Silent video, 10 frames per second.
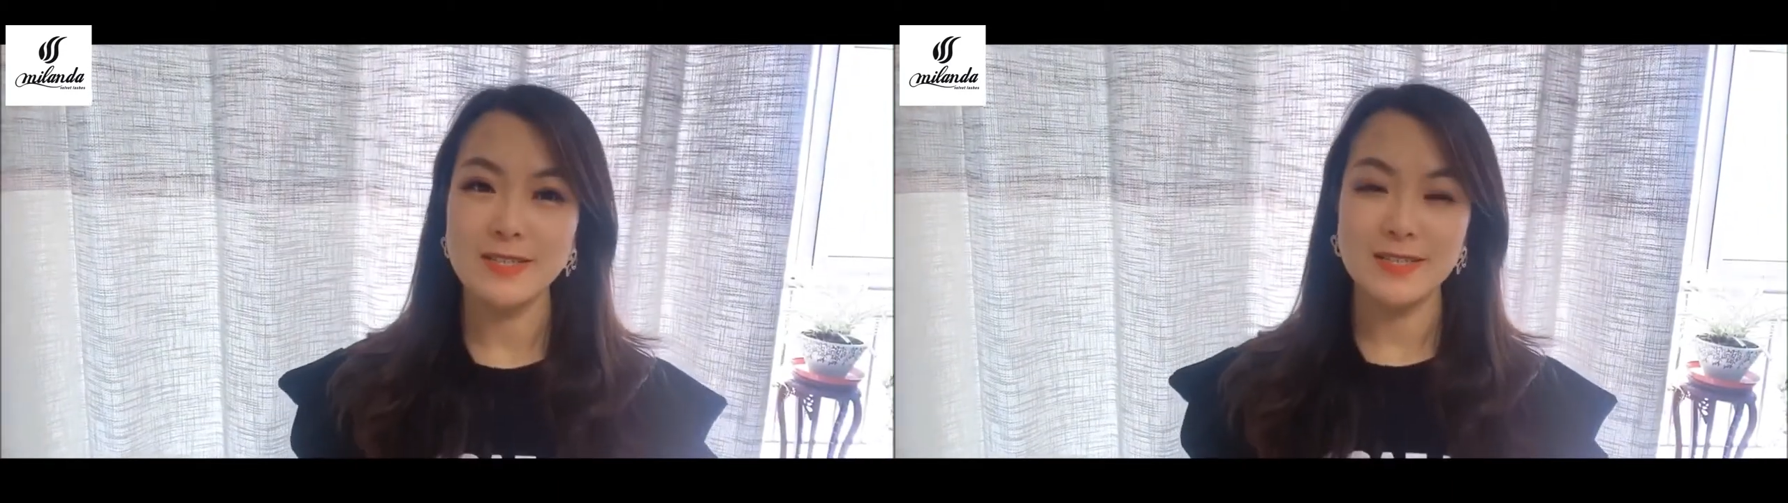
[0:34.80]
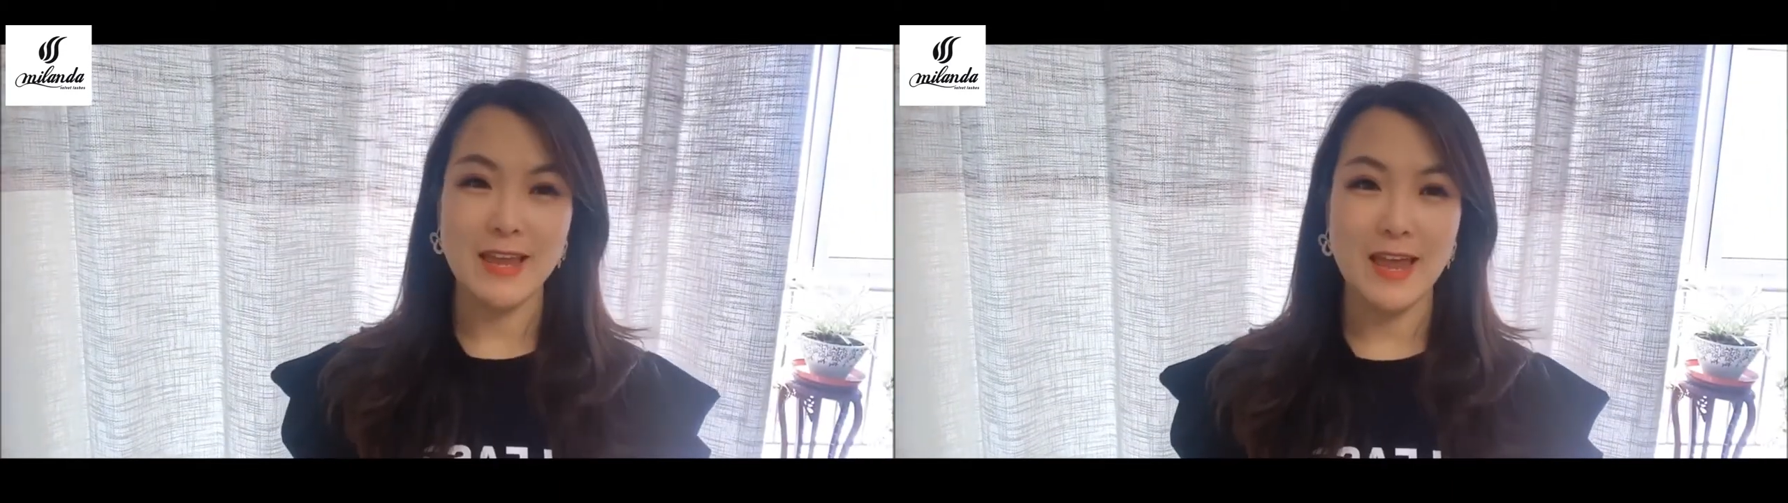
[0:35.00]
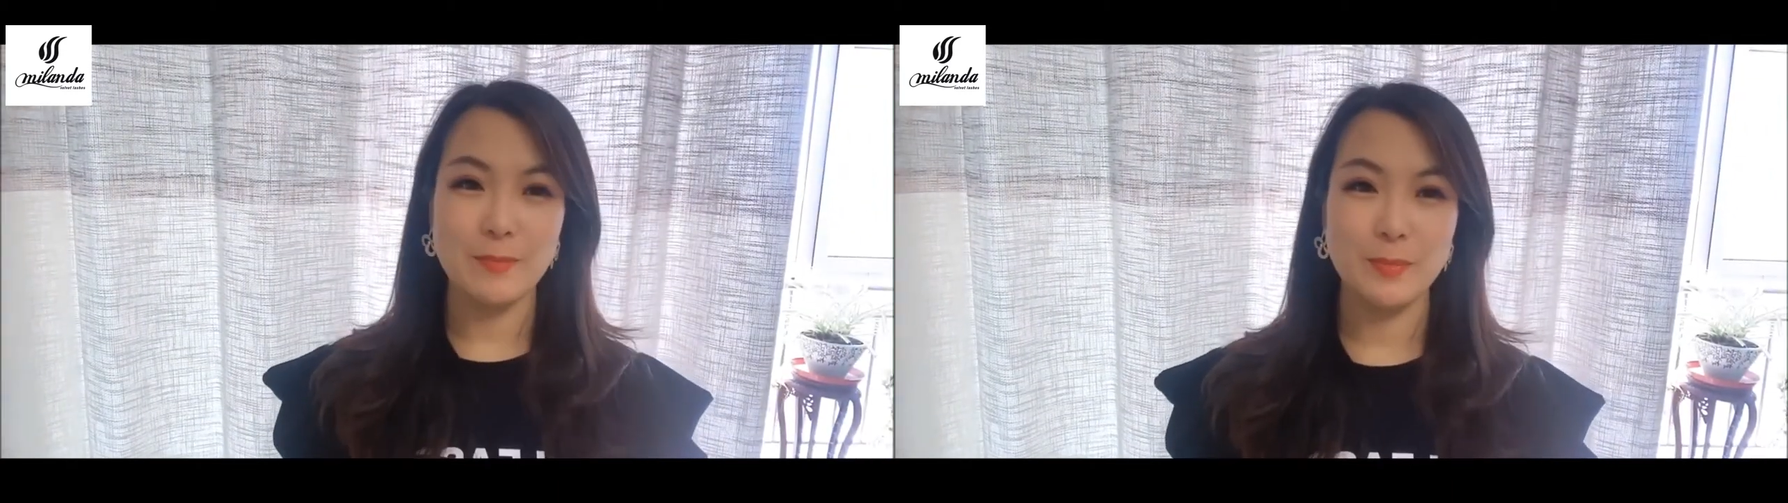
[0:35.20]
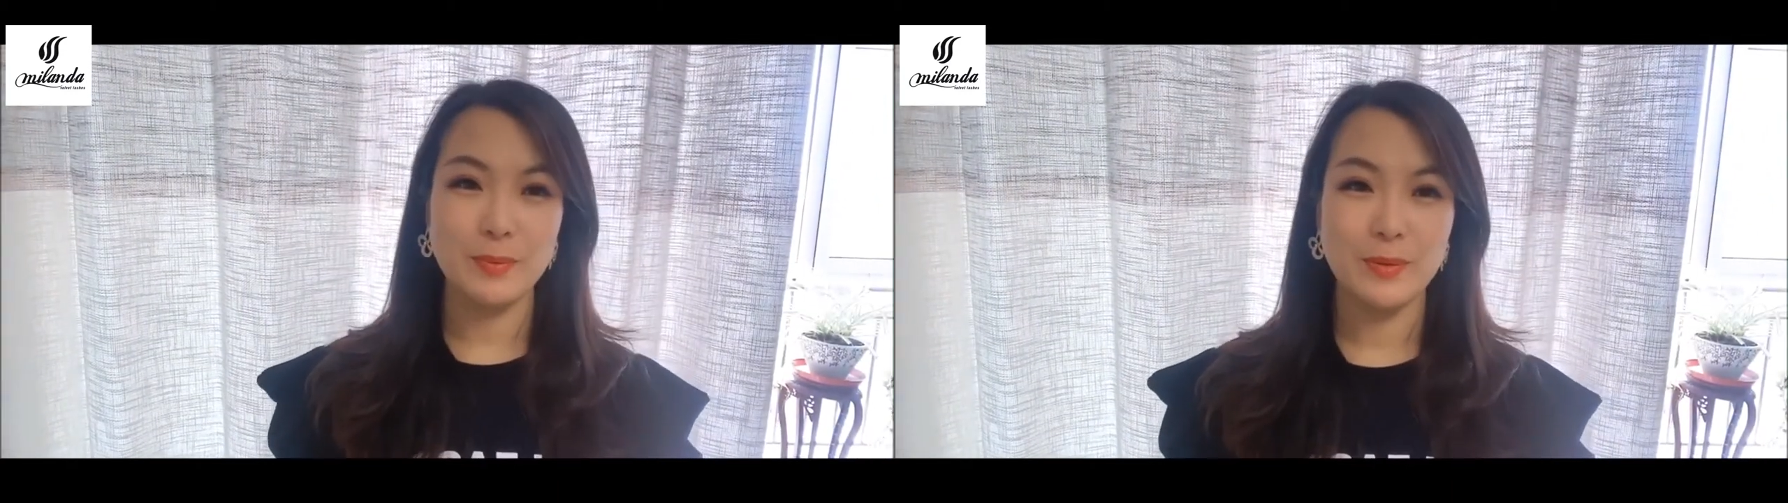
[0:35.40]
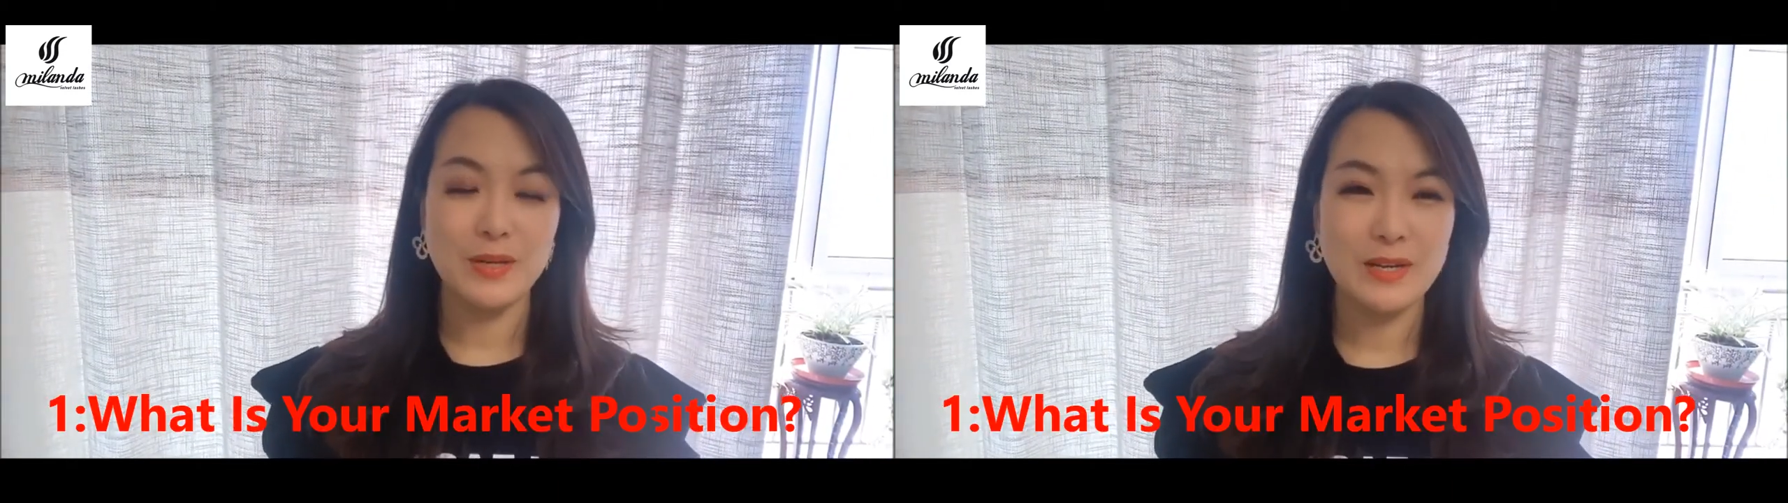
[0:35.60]
step,
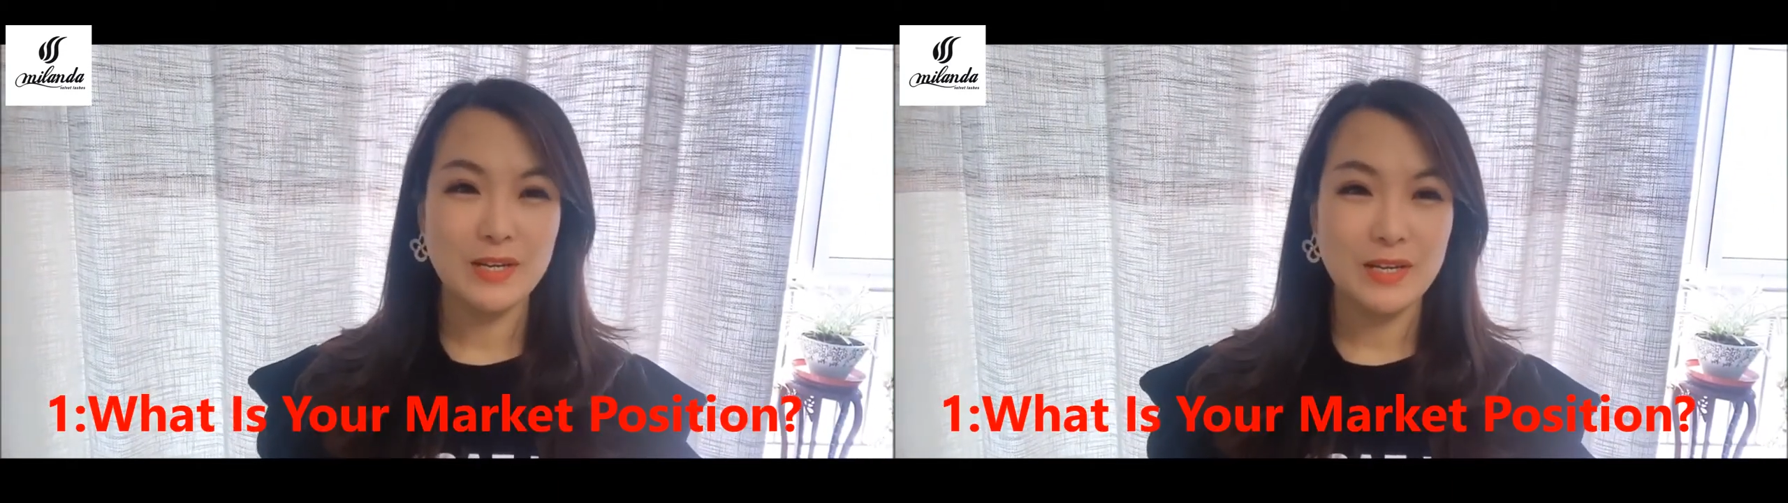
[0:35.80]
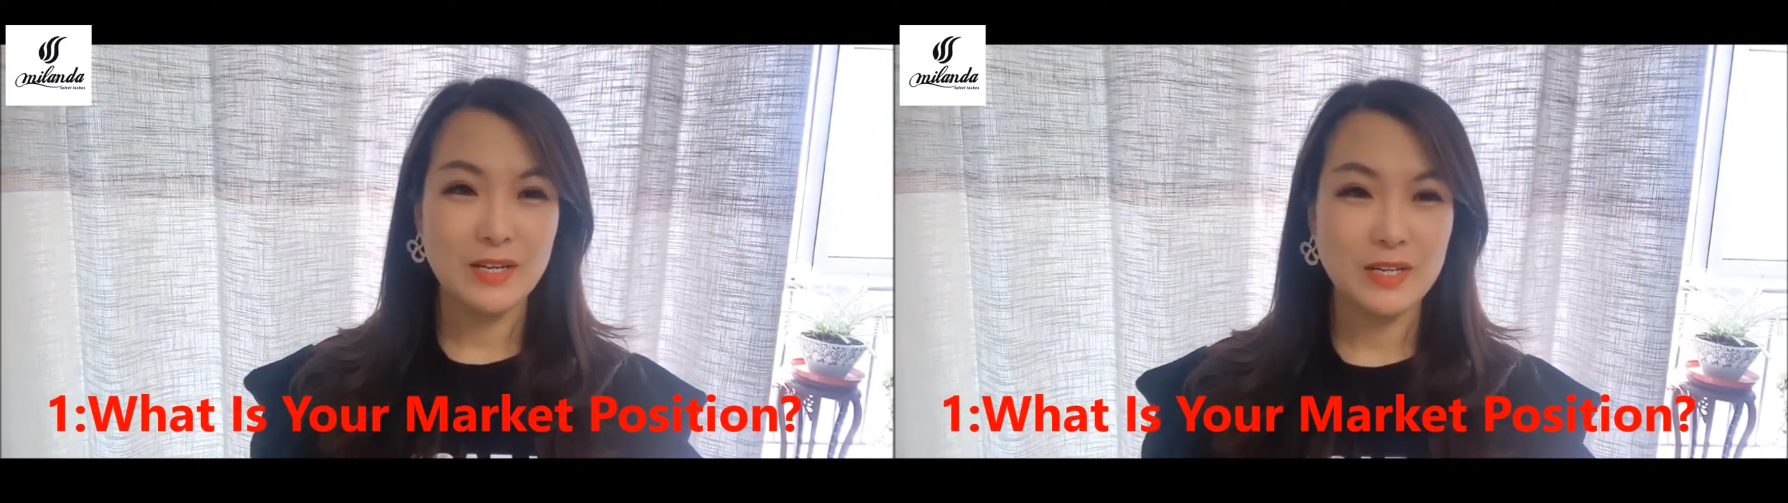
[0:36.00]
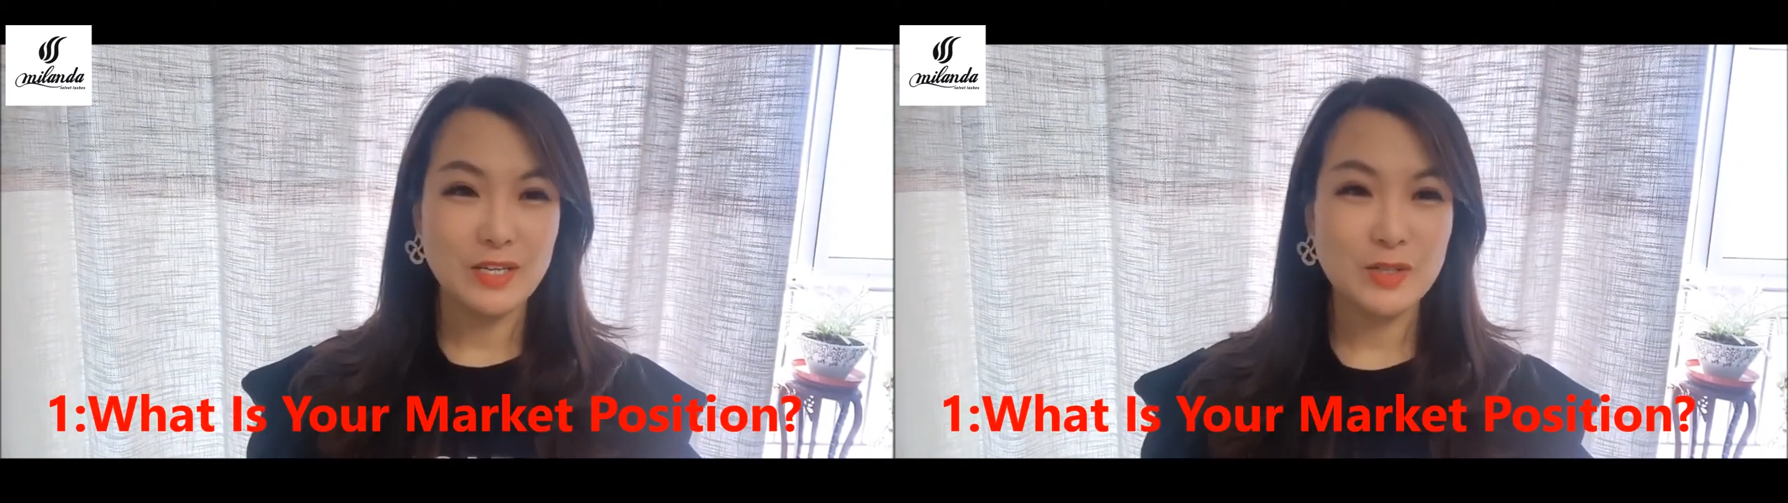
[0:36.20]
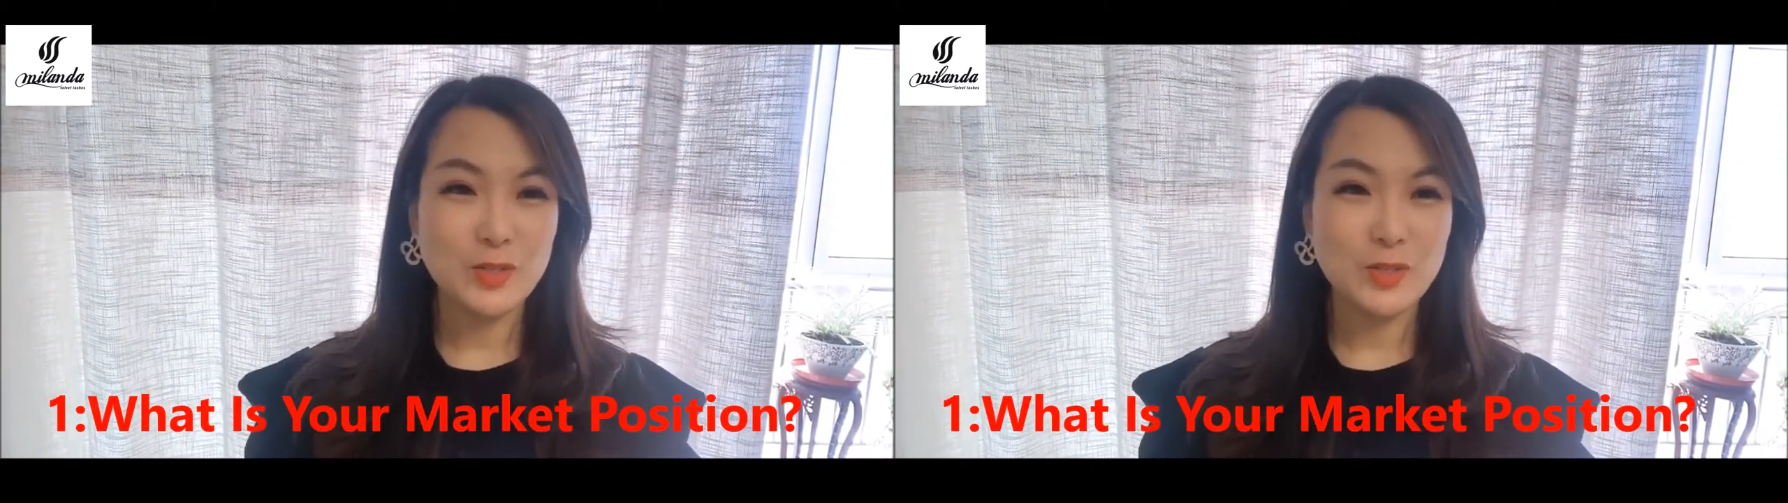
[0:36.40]
you